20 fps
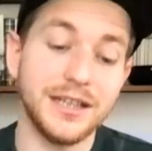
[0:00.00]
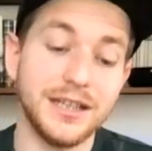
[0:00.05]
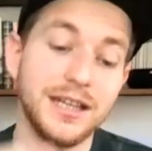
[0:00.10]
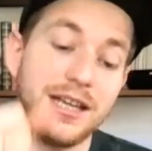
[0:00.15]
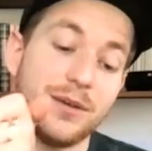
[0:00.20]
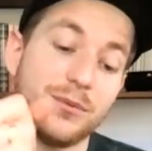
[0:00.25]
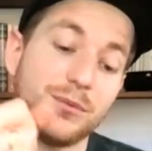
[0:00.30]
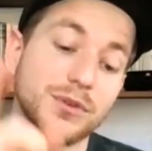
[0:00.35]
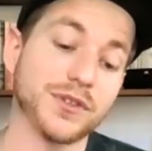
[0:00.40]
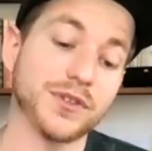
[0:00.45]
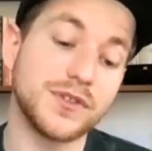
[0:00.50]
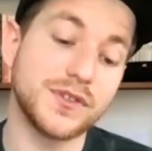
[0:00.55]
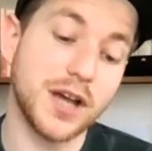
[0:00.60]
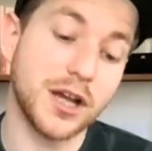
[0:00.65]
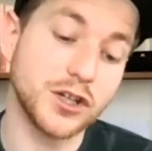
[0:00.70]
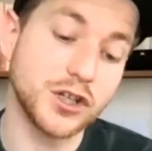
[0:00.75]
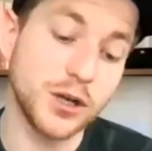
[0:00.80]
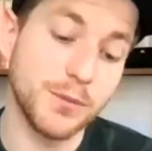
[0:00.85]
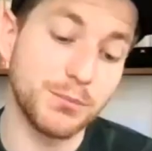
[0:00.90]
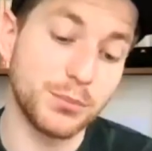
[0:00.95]
it was
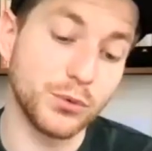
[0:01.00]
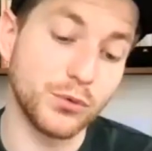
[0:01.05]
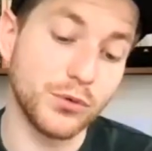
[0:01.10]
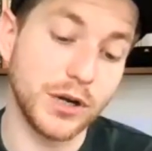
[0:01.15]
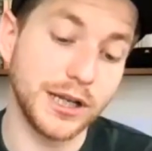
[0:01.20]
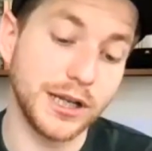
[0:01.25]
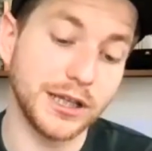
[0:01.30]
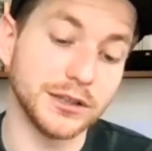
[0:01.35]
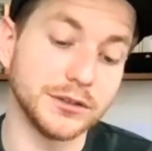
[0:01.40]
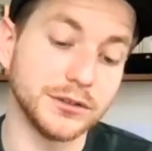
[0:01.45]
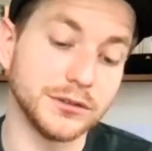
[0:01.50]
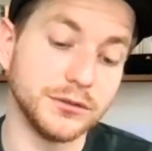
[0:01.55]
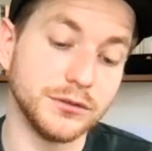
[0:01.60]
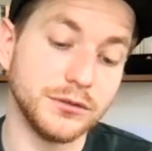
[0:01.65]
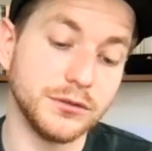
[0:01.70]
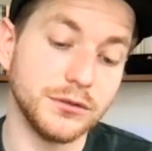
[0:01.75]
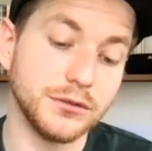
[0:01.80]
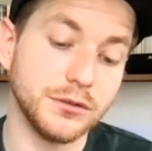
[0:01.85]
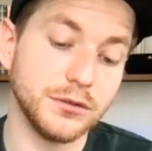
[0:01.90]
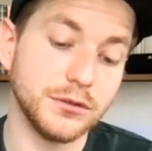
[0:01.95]
such a brilliant
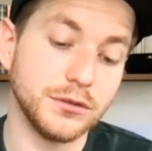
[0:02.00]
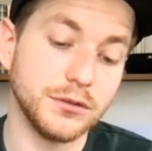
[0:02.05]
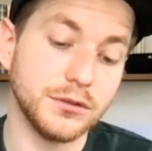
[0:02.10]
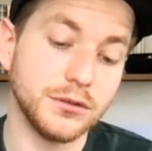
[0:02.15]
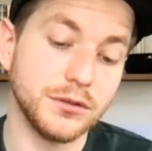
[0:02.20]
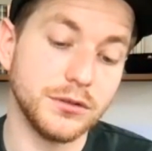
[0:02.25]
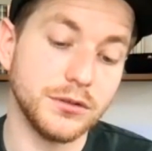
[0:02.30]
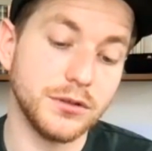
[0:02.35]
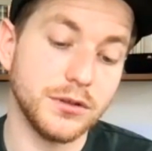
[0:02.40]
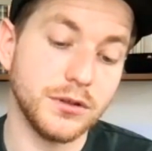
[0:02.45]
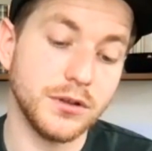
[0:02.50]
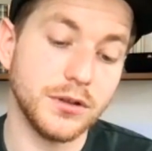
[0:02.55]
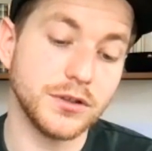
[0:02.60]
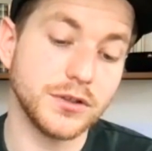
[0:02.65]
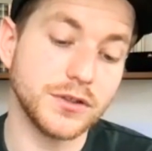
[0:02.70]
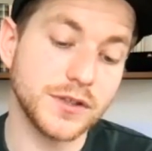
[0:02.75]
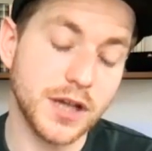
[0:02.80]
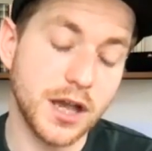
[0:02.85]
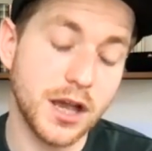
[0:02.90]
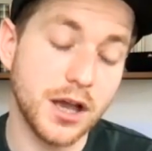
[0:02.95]

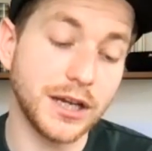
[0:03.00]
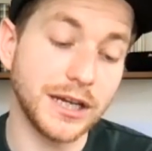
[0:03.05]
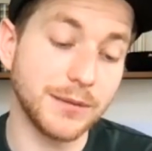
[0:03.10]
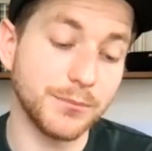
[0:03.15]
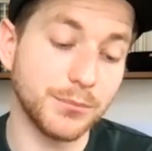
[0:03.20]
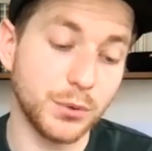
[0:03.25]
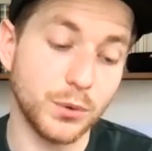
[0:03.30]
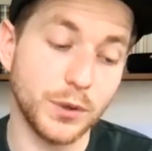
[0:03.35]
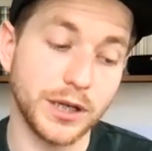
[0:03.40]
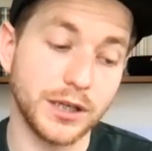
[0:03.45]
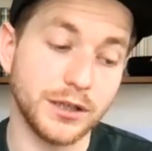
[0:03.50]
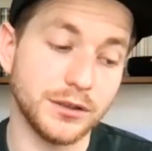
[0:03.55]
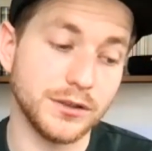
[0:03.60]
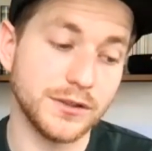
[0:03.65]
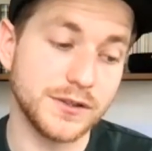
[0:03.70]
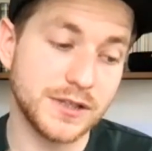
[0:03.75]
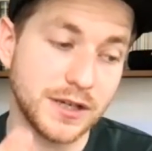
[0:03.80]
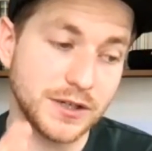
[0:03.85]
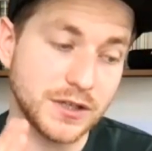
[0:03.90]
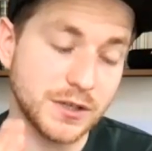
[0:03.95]
turning point,
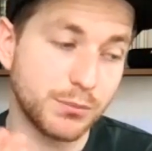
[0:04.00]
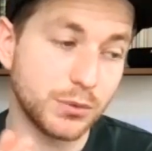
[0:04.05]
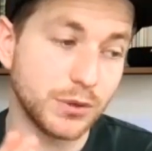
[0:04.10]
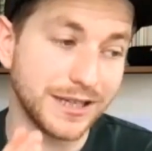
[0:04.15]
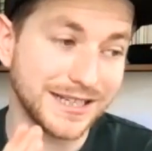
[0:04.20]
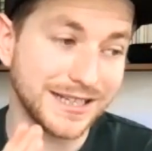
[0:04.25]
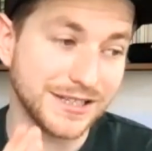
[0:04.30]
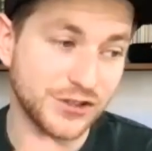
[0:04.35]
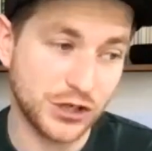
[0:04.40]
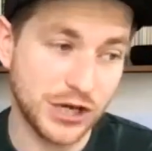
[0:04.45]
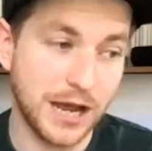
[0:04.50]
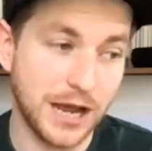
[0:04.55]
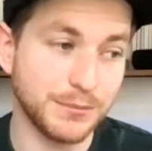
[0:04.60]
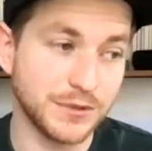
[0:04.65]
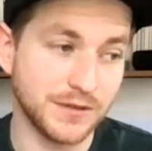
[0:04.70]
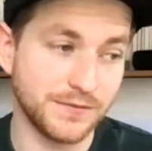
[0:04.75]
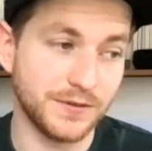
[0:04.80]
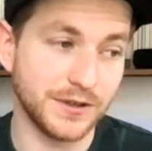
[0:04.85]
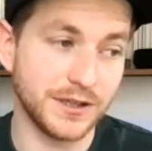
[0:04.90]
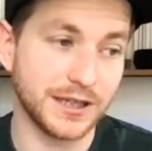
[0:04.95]
such a brilliant
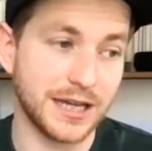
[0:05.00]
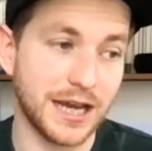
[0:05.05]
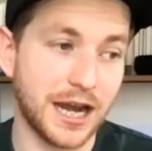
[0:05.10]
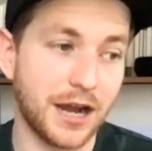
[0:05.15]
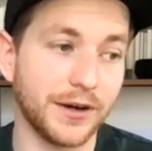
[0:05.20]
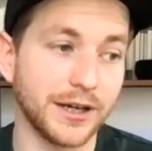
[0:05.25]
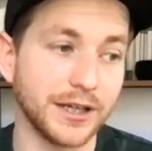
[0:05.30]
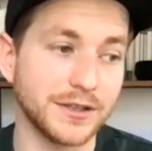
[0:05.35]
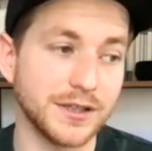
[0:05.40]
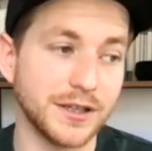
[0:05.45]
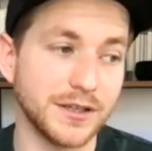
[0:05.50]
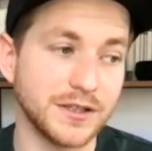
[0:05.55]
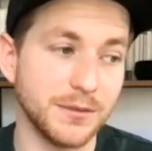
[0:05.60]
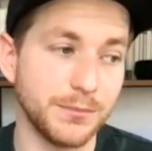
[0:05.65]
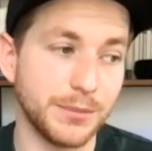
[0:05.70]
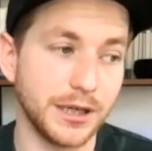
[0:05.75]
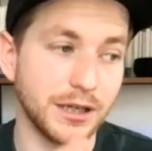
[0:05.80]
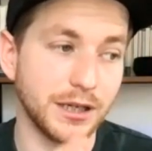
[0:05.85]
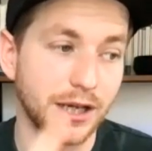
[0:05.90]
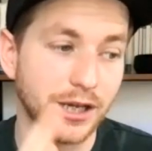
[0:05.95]
chapter for the character to
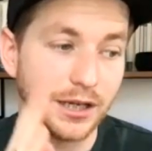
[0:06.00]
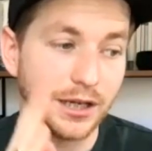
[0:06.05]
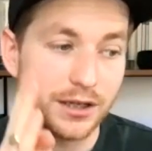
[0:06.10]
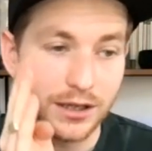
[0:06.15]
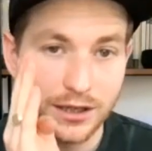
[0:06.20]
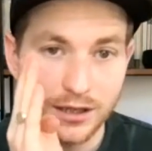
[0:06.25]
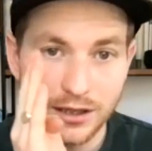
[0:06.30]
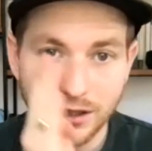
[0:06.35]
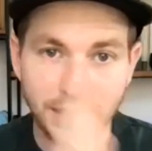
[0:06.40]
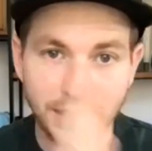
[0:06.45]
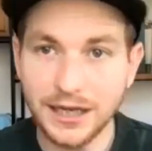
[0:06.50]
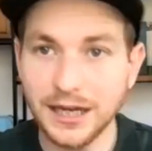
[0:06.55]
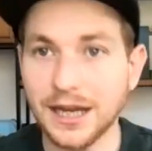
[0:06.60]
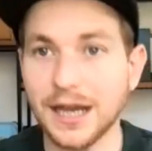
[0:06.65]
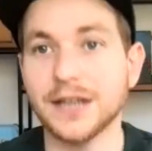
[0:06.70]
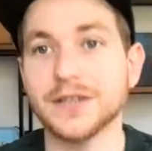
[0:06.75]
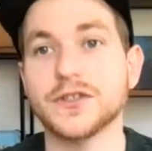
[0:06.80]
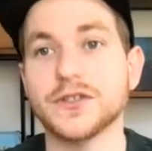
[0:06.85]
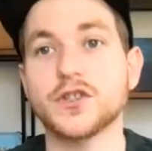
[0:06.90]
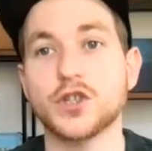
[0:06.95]
be like, he
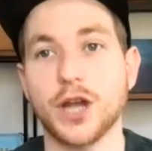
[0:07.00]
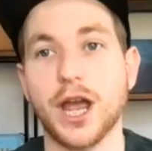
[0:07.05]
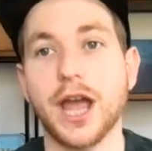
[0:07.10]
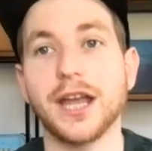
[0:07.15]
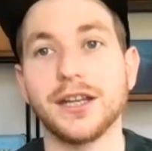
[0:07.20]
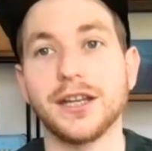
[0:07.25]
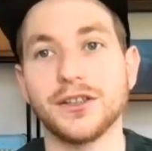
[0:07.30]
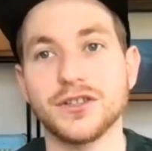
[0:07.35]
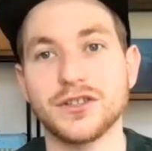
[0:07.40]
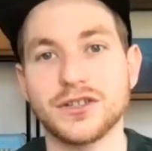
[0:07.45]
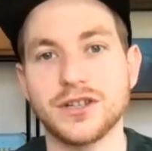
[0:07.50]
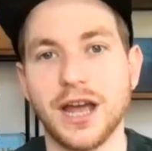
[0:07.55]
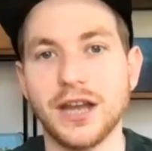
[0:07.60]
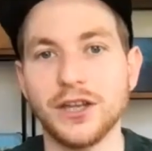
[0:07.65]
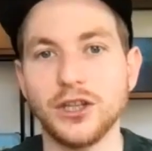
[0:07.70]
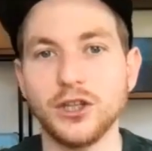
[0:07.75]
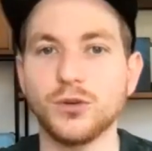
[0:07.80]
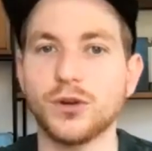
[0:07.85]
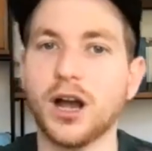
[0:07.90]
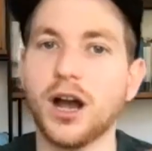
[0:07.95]
has changed
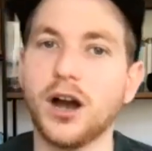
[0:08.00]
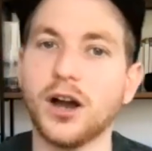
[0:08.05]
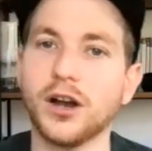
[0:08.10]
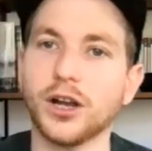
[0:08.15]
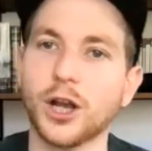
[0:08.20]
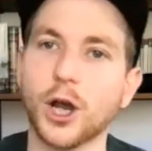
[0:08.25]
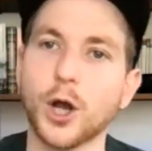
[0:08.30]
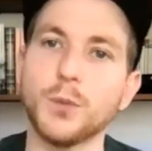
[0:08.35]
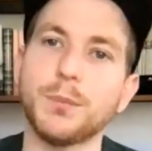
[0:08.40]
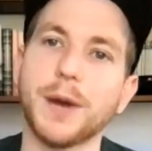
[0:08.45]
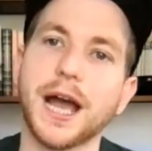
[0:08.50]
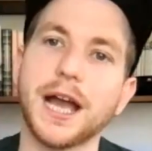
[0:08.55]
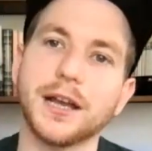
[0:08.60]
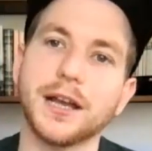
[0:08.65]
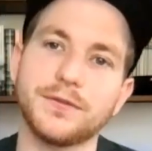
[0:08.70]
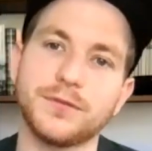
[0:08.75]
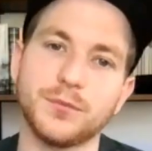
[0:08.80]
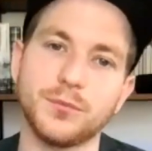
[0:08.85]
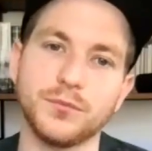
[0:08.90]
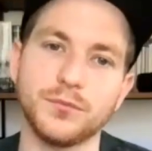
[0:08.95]
and you can't go back
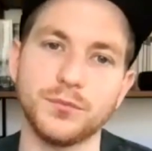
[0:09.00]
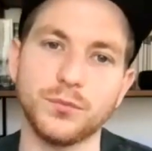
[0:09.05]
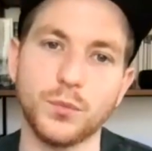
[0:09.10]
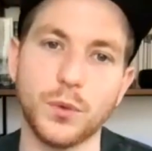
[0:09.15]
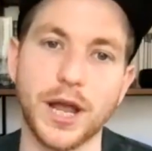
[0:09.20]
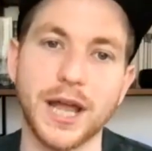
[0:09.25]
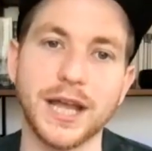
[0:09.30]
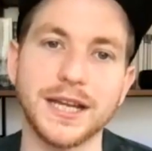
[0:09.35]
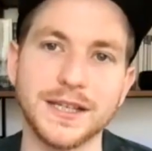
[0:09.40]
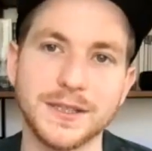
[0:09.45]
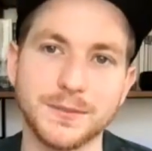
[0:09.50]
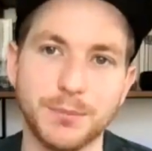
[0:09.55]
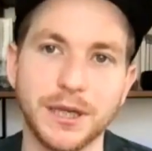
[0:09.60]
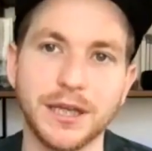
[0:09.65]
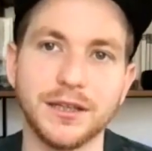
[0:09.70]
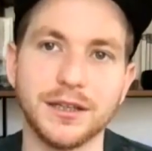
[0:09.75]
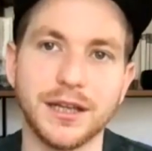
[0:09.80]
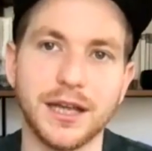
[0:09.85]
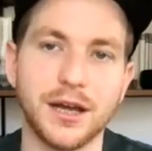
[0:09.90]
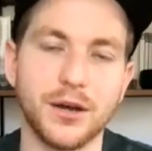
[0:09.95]
from where he's
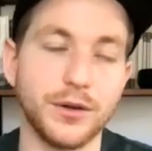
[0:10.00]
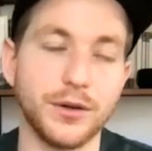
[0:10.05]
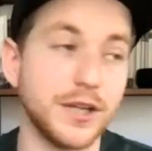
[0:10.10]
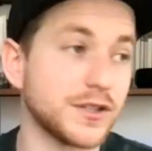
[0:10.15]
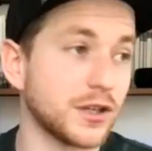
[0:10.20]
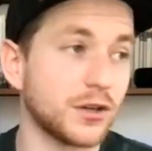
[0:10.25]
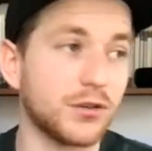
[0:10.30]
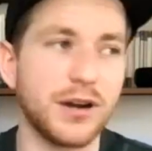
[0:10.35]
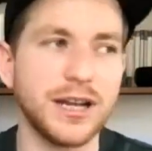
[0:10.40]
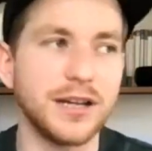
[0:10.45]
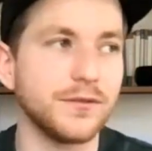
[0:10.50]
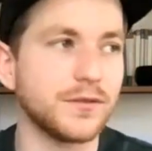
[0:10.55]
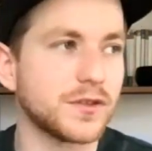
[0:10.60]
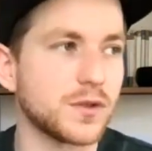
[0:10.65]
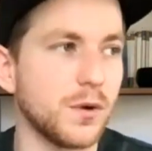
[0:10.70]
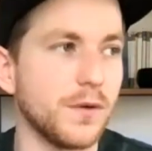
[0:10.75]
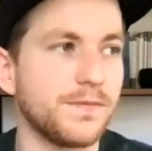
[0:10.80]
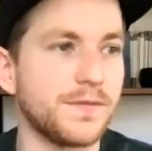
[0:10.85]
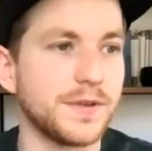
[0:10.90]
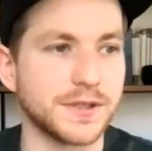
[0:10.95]
been now. And it's a great
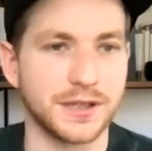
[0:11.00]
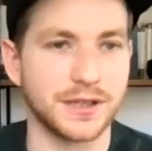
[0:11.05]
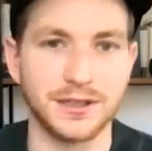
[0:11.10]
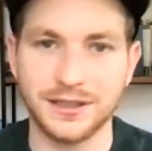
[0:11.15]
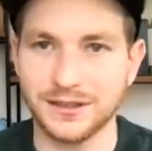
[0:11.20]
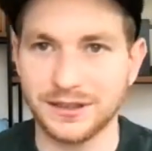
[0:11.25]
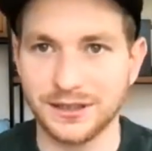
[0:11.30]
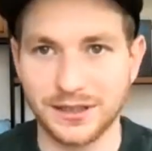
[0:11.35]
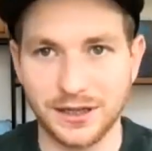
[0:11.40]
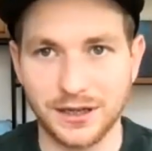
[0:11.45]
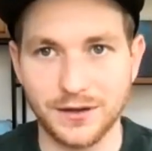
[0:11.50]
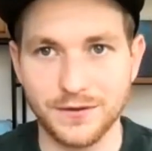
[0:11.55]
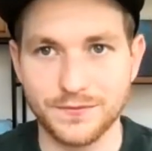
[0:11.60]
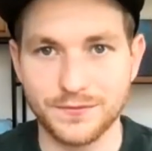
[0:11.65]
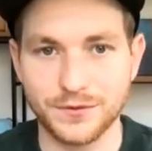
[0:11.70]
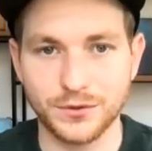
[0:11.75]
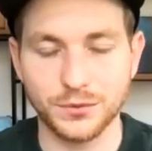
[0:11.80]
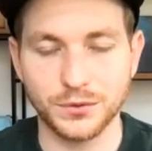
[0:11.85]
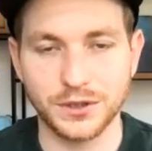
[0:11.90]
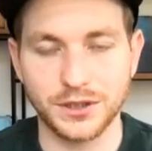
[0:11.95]
sort of physical indicator
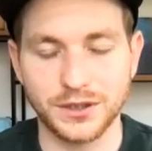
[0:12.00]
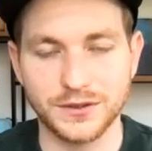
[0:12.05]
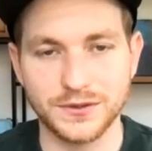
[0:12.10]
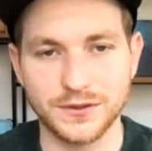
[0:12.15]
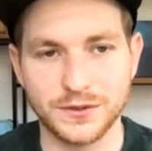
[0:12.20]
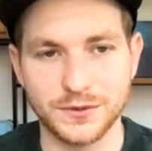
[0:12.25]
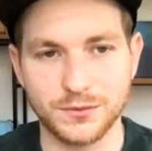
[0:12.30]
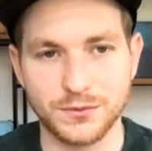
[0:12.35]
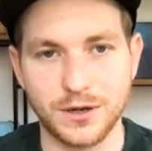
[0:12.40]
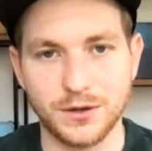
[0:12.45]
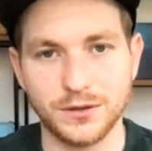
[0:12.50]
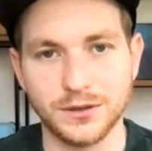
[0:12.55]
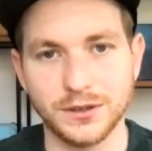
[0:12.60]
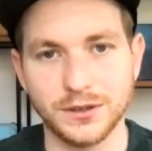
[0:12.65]
for an audience as well.